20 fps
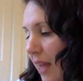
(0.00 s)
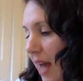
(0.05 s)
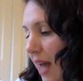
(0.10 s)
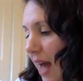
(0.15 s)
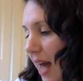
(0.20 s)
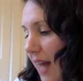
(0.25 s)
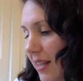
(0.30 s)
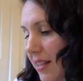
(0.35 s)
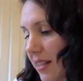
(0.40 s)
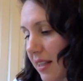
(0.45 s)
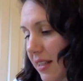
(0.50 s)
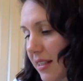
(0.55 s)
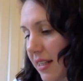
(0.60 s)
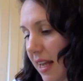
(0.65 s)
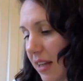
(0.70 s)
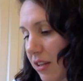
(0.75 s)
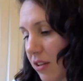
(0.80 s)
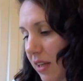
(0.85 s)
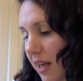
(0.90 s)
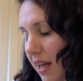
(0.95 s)
As they
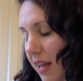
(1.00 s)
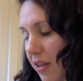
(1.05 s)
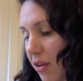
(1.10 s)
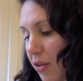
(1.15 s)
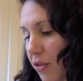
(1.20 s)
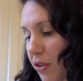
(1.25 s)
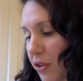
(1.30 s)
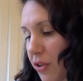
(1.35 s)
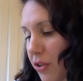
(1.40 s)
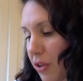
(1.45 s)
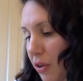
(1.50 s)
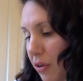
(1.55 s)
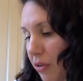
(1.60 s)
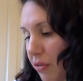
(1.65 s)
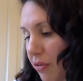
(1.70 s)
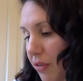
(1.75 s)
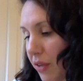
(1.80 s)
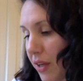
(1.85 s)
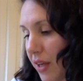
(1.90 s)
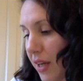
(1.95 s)
sat together on the
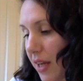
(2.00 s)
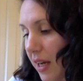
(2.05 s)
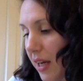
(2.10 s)
sofa,